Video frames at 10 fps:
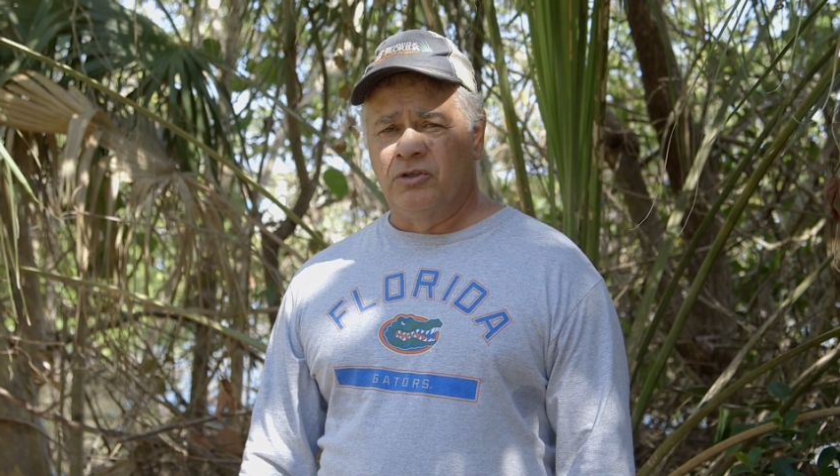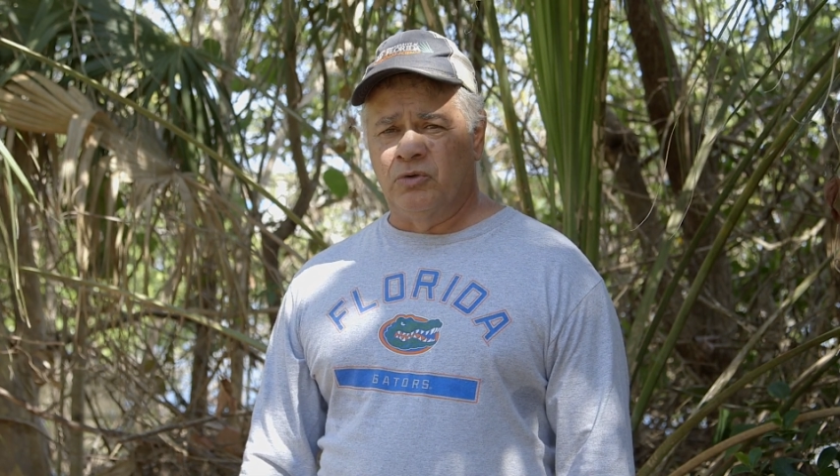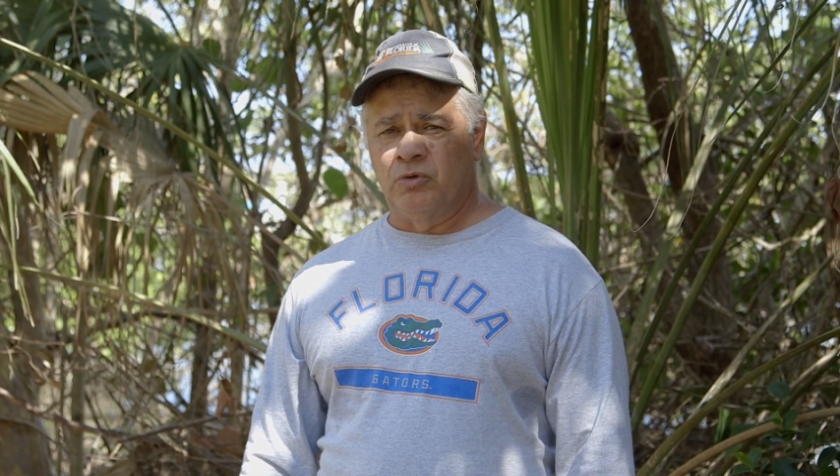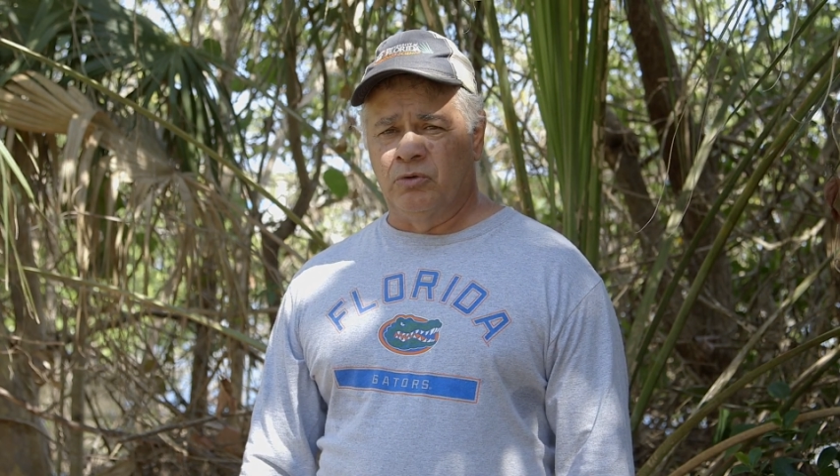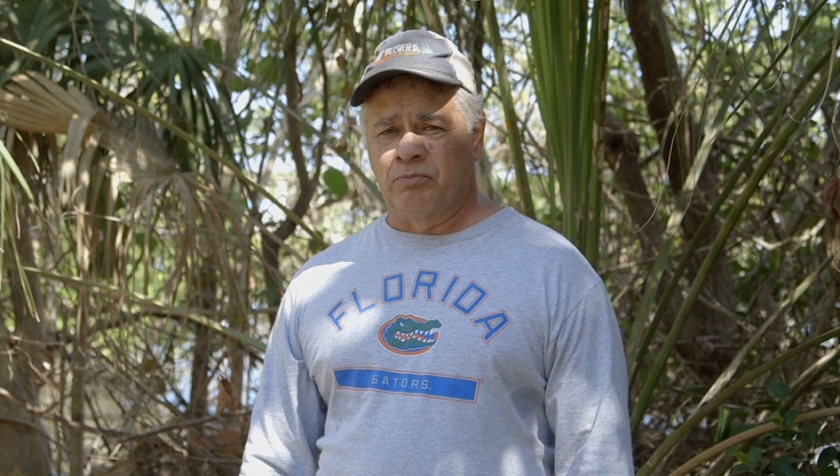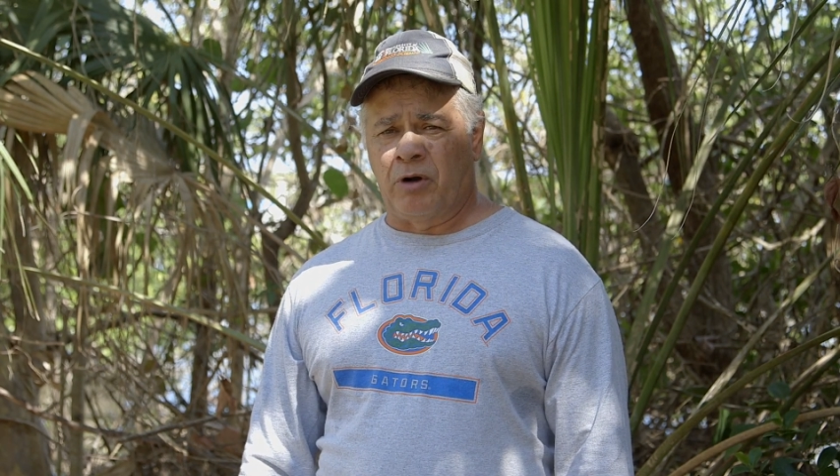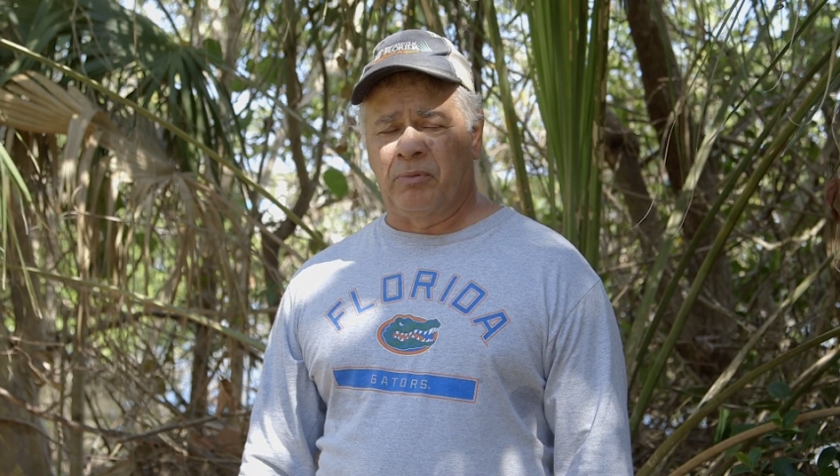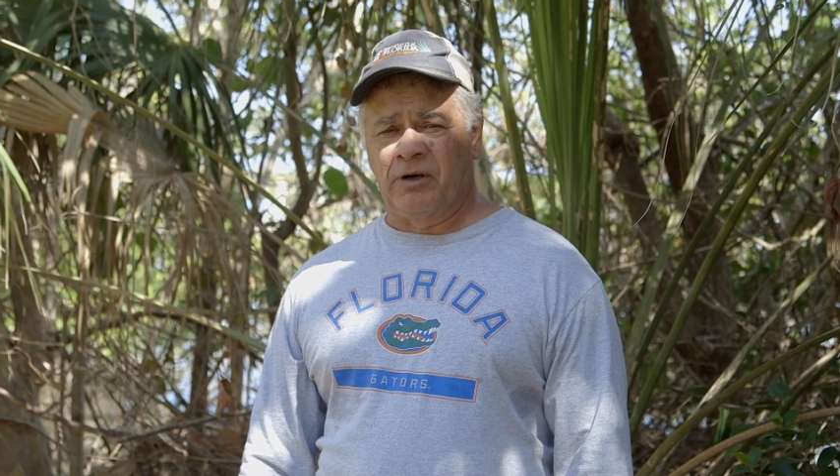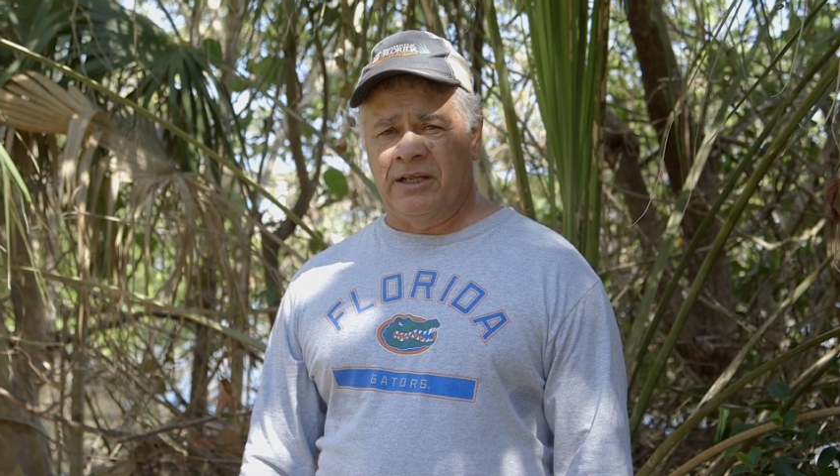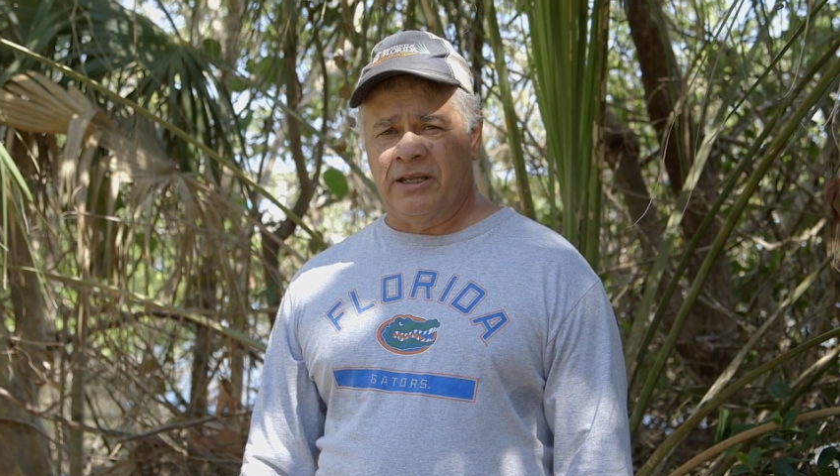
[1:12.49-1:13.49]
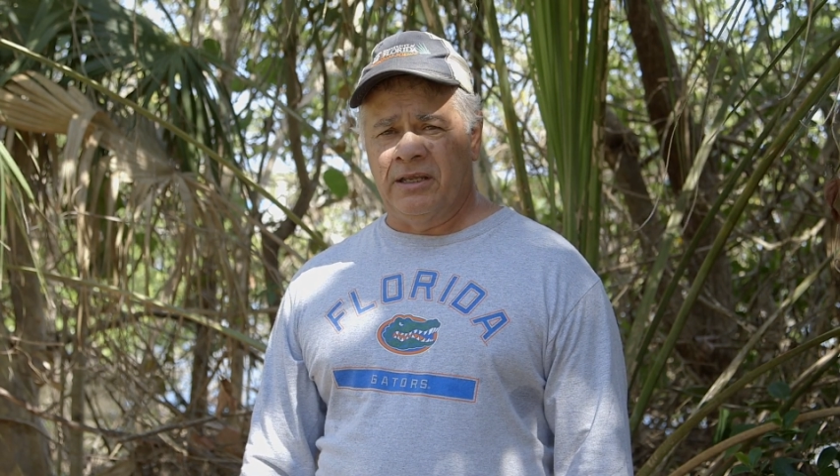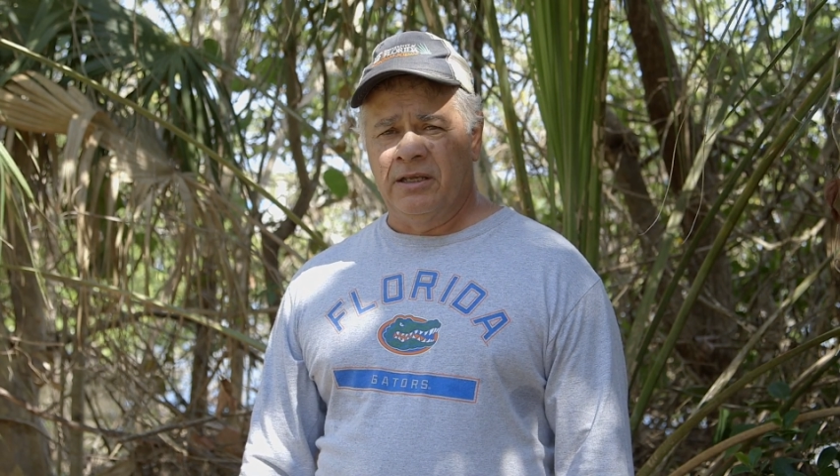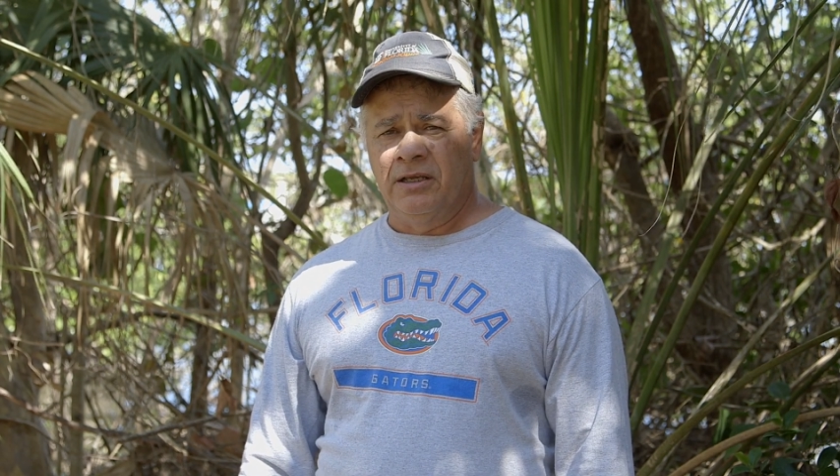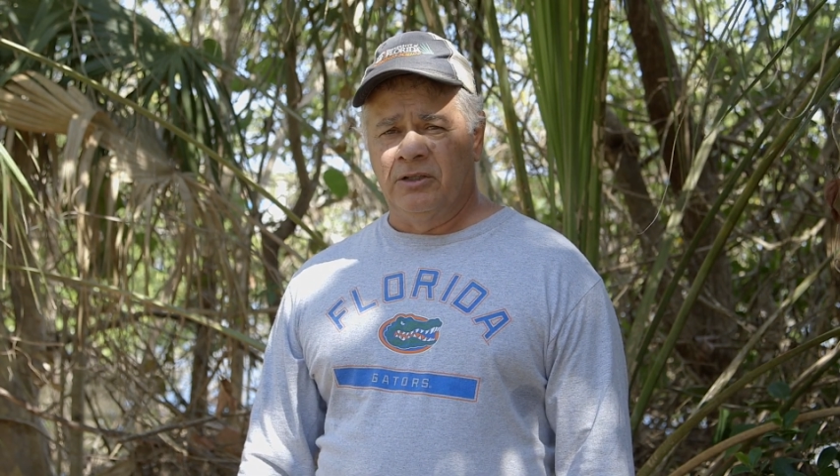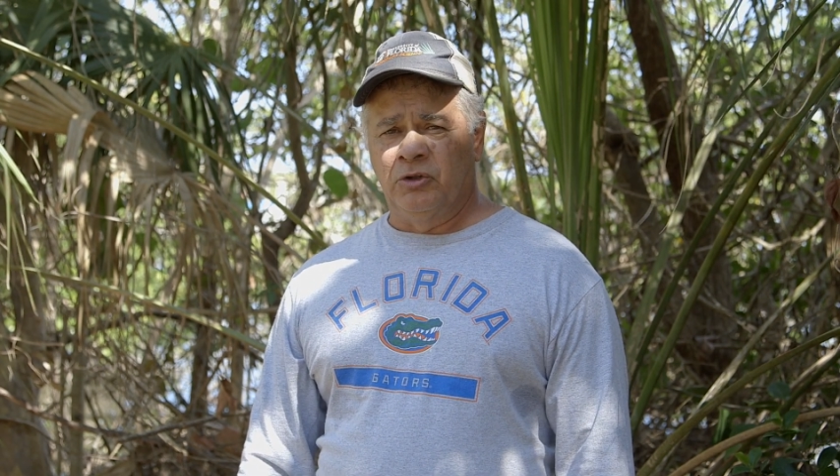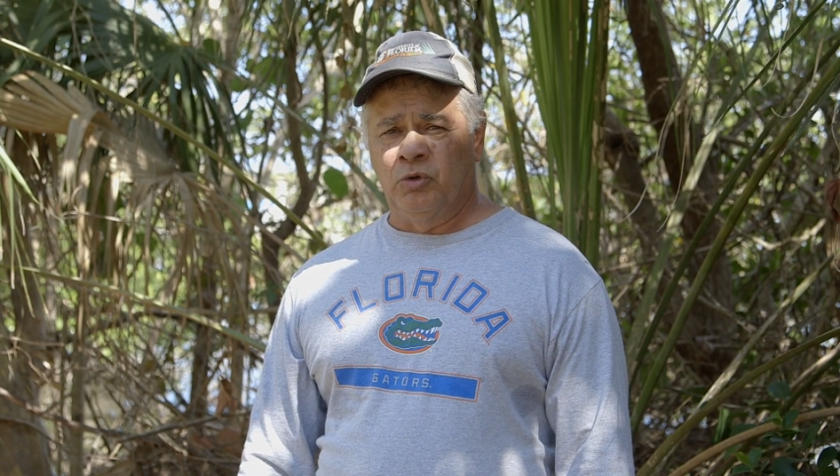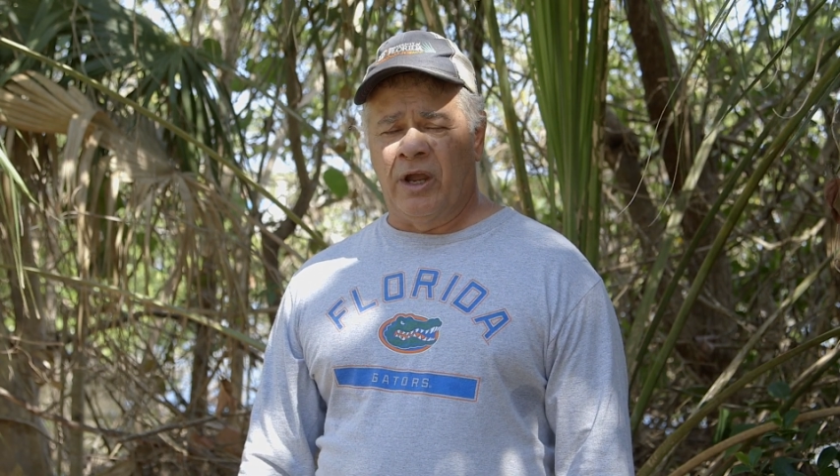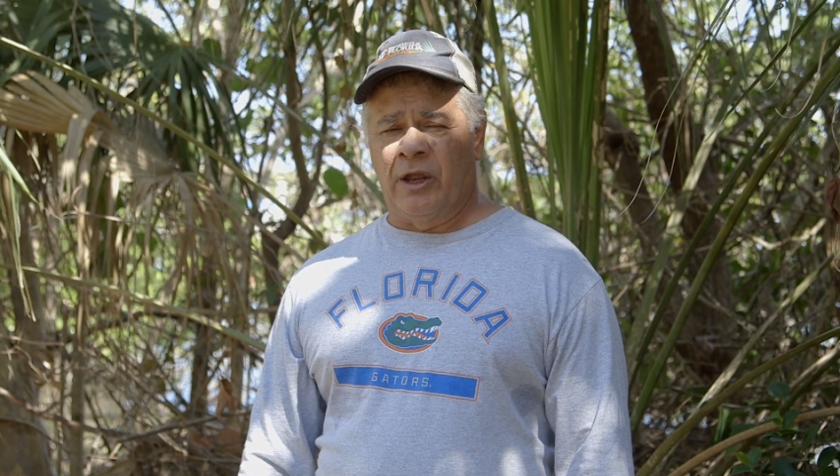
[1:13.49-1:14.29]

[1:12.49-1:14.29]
to properly do